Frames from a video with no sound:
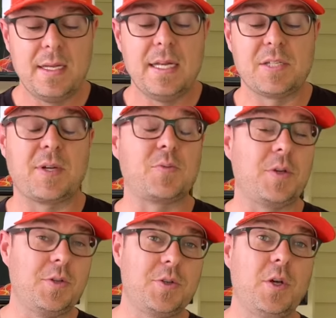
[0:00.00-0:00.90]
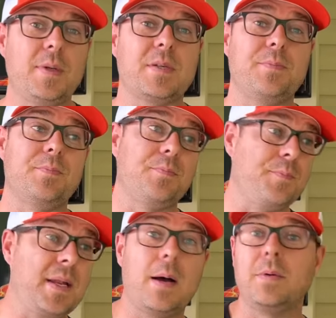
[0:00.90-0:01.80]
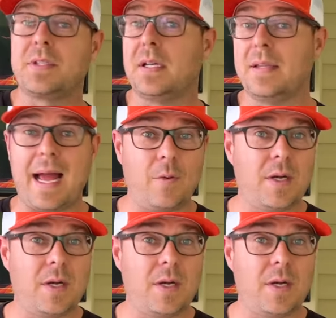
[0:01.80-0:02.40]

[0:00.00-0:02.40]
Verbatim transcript: Especially YouTube has been able to allow